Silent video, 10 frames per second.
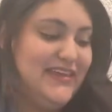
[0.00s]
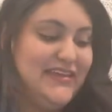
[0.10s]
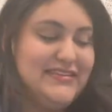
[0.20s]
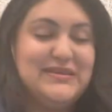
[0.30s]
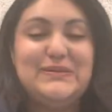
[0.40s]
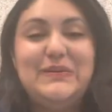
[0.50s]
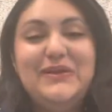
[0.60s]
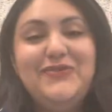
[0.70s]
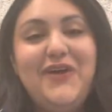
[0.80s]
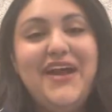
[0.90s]
So it's
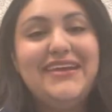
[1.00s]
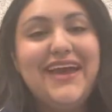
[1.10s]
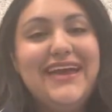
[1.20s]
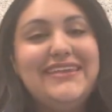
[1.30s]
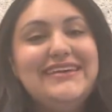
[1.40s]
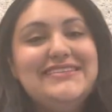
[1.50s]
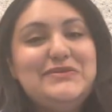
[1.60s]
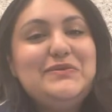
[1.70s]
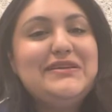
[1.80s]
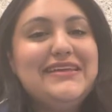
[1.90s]
really fun. I think it's
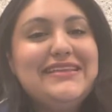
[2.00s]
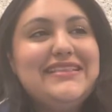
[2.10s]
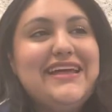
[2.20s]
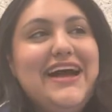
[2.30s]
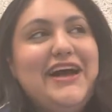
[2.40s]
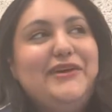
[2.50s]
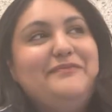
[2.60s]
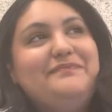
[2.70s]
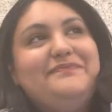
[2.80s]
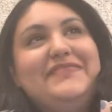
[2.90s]
a really
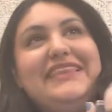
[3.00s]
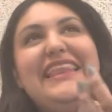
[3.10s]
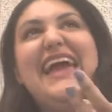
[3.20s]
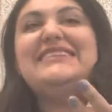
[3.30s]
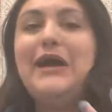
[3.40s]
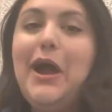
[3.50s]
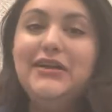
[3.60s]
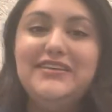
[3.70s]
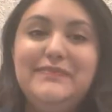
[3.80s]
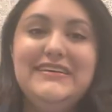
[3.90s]

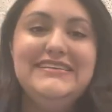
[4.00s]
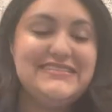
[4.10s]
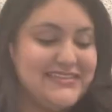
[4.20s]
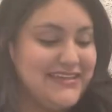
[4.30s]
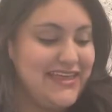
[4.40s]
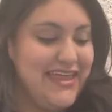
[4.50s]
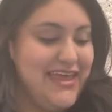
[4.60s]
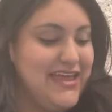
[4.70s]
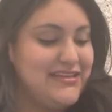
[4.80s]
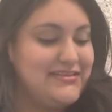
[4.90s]
light-hearted piece,
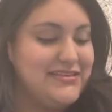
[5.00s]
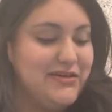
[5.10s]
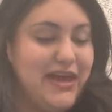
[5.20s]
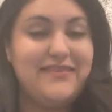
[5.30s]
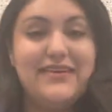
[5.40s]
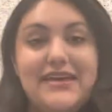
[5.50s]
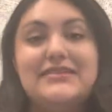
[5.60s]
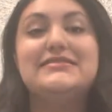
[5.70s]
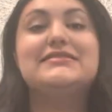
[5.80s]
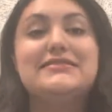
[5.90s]
and so I feel like
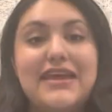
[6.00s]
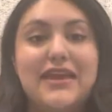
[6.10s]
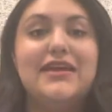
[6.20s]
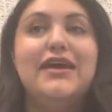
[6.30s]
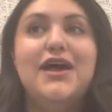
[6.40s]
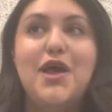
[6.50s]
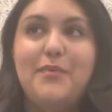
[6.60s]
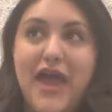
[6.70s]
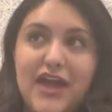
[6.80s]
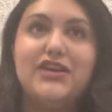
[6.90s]
the 6/8
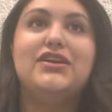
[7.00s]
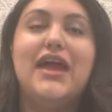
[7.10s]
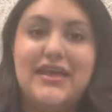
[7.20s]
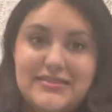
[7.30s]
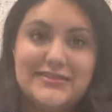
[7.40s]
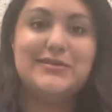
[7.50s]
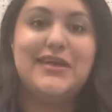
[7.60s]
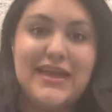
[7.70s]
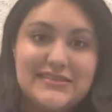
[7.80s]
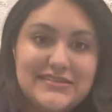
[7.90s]
pattern adds to
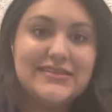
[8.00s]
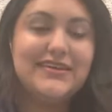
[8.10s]
that